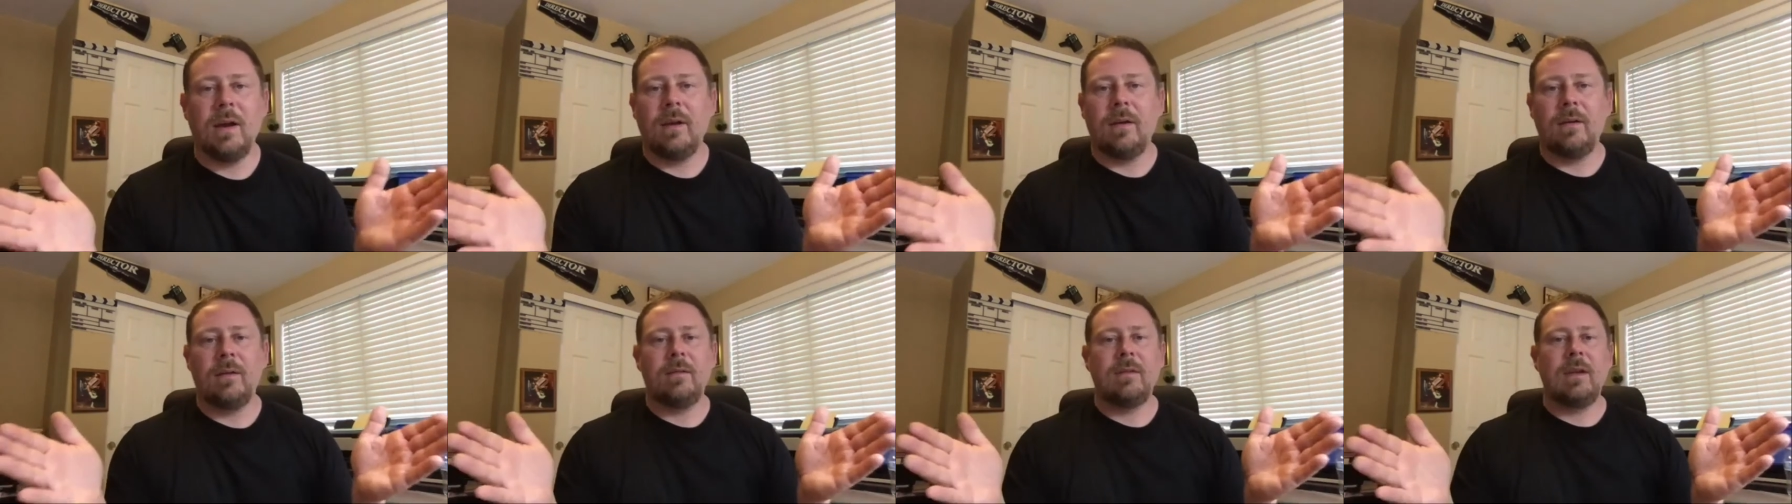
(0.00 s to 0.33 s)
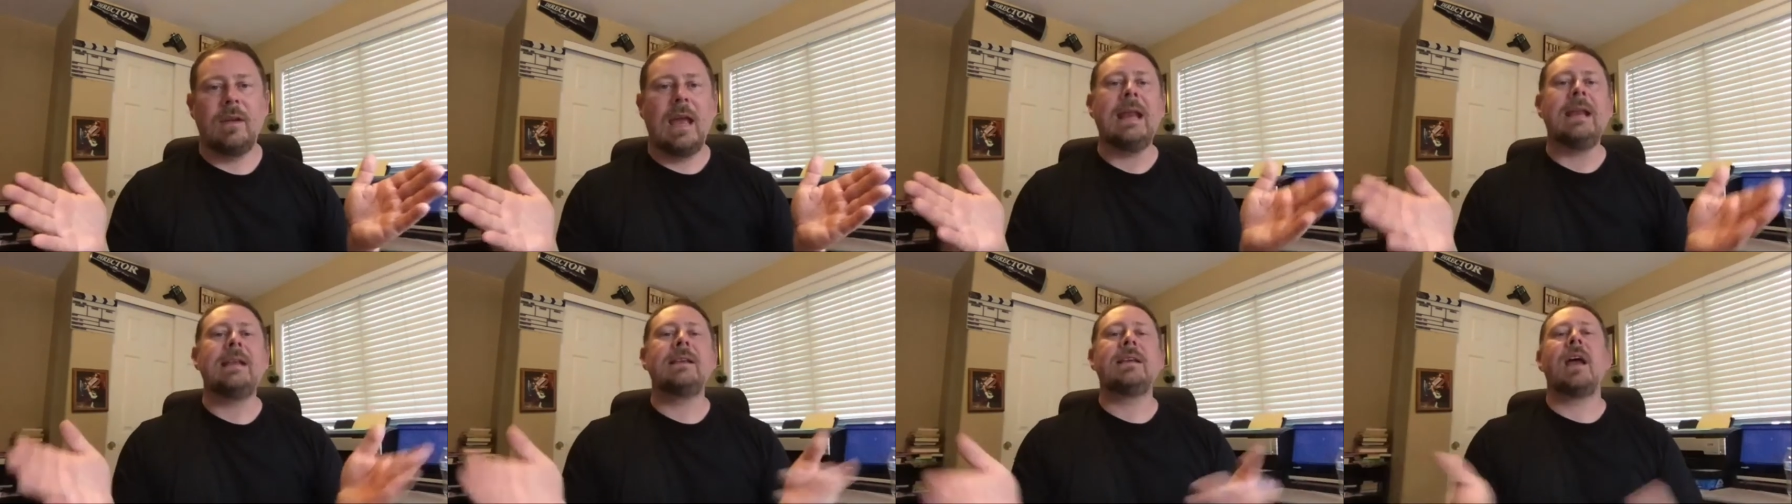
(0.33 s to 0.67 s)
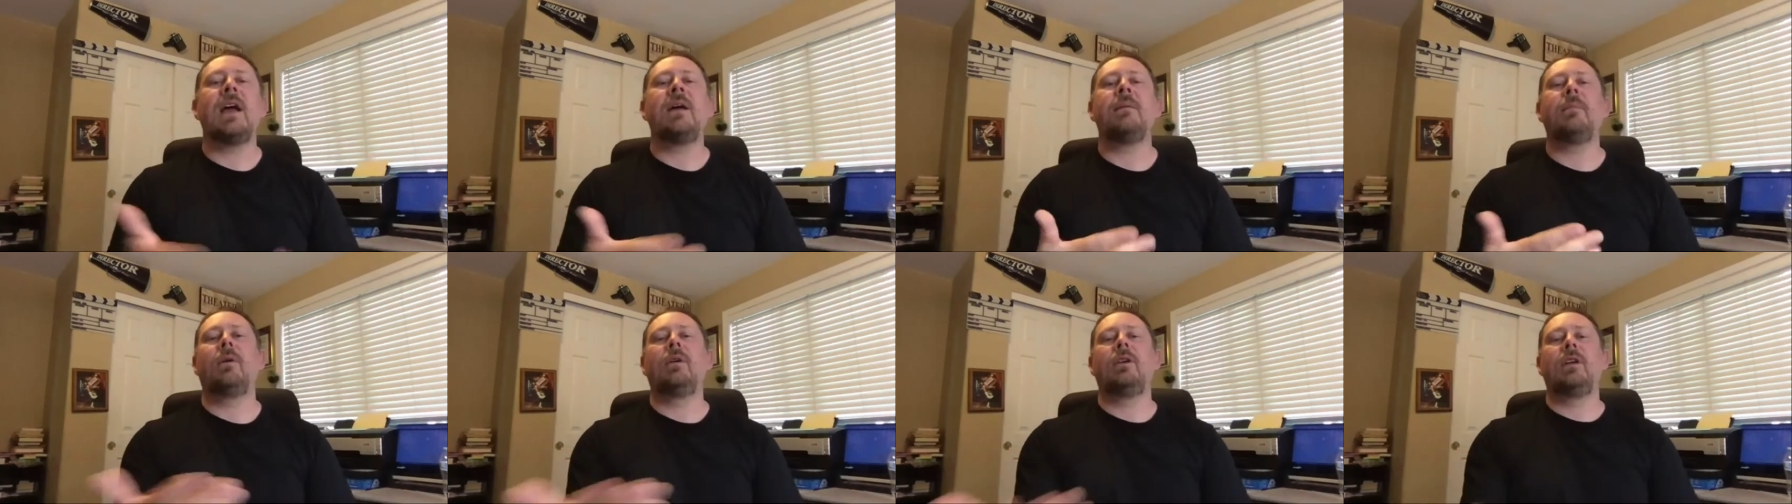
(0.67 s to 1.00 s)
anytime
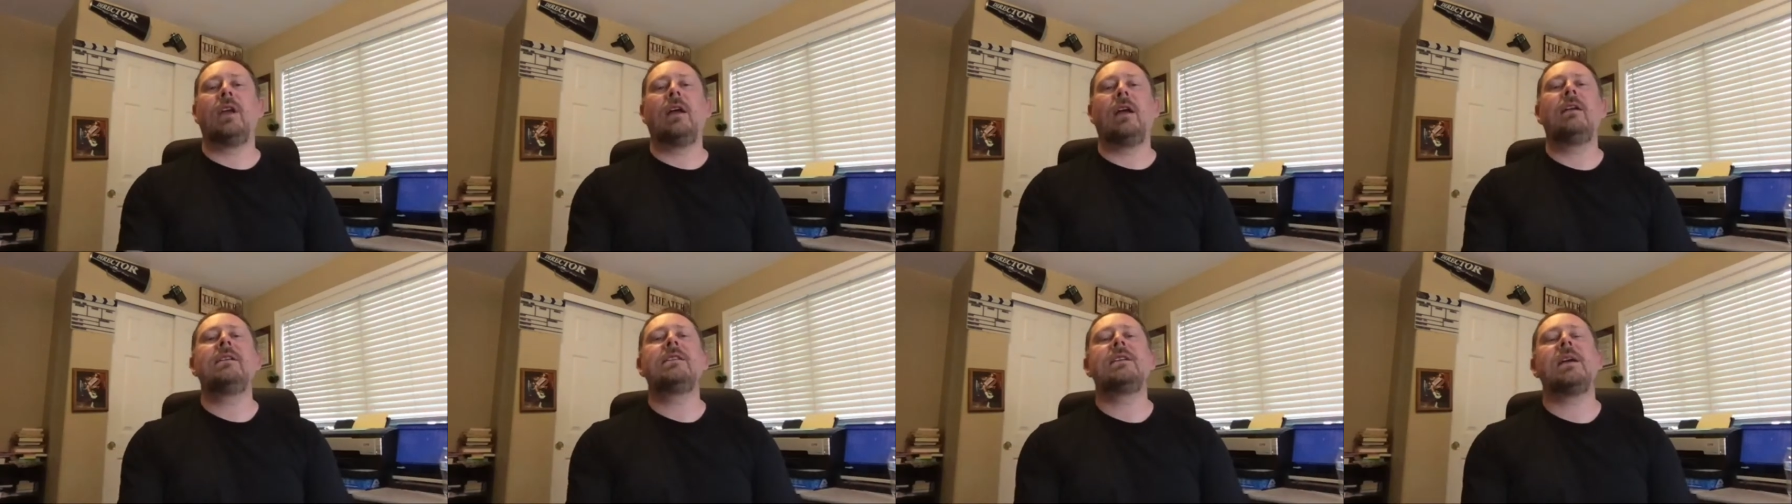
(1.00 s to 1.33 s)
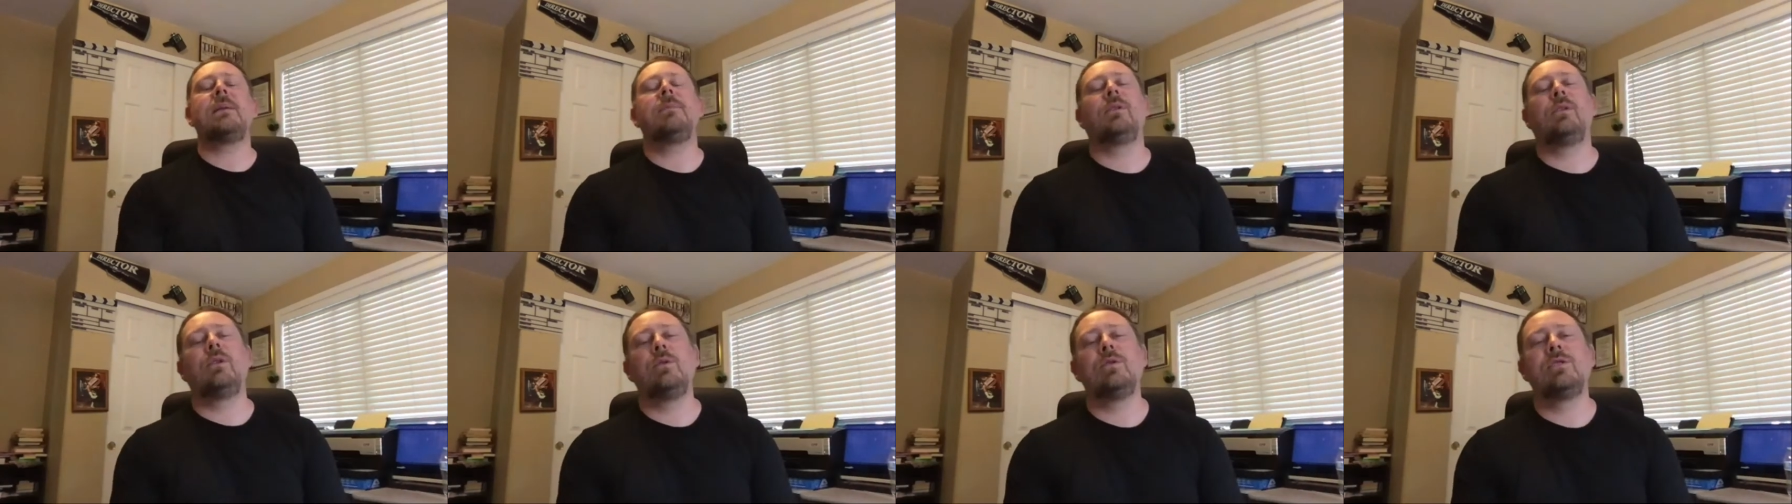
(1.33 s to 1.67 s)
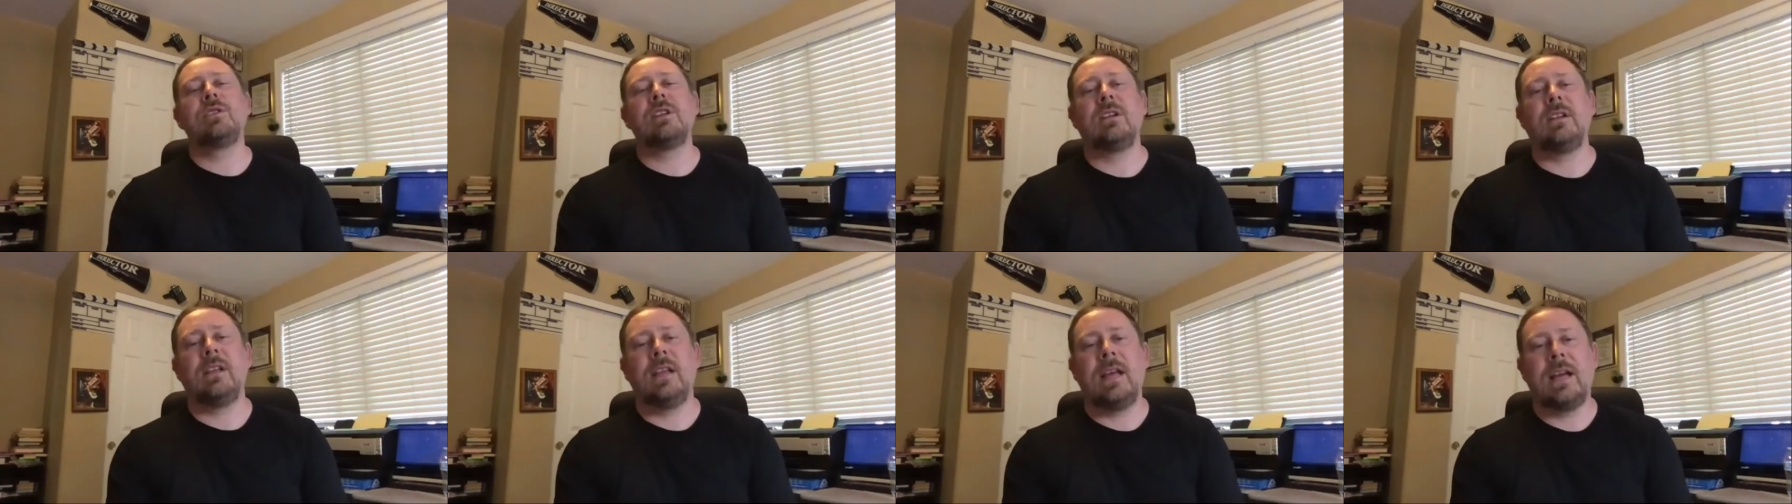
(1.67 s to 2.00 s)
you lose an
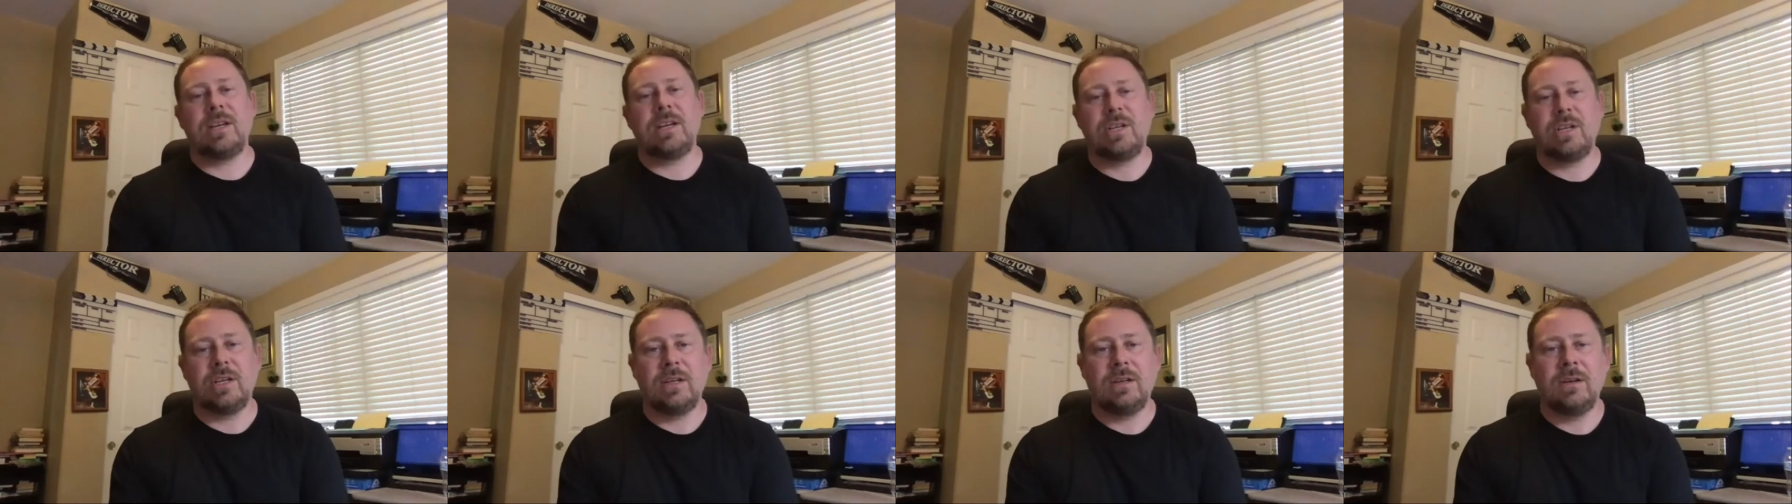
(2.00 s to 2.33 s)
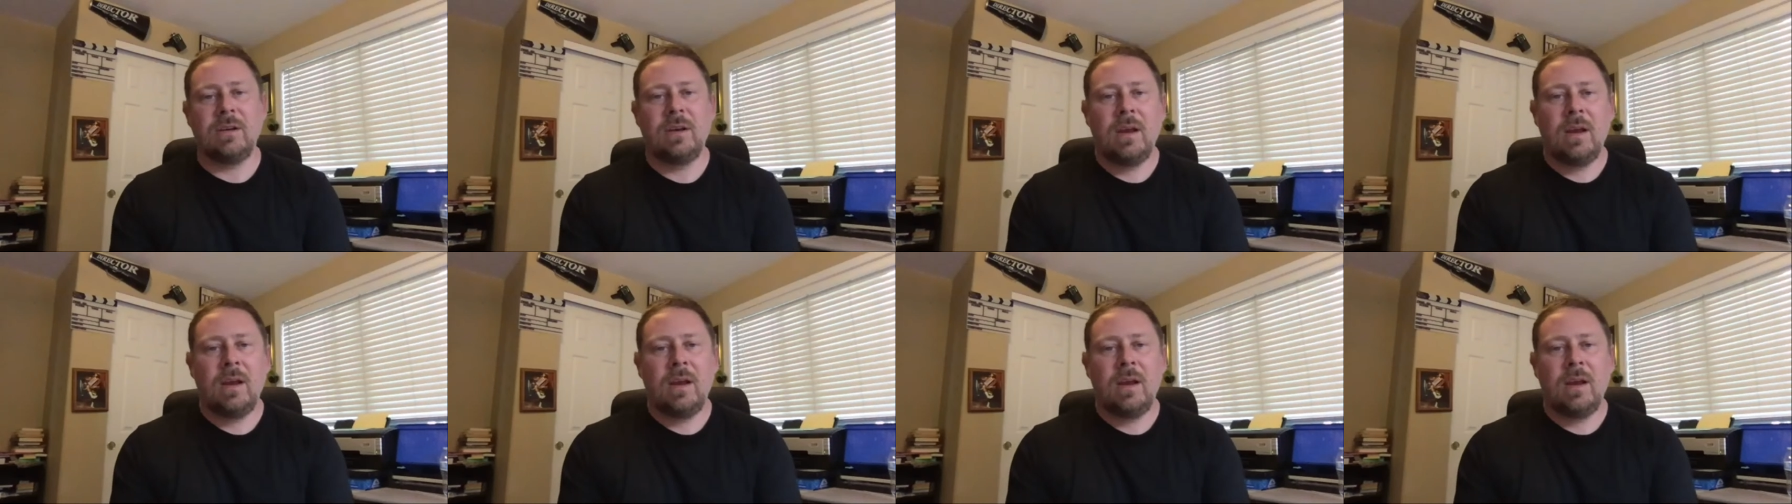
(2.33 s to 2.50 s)
election,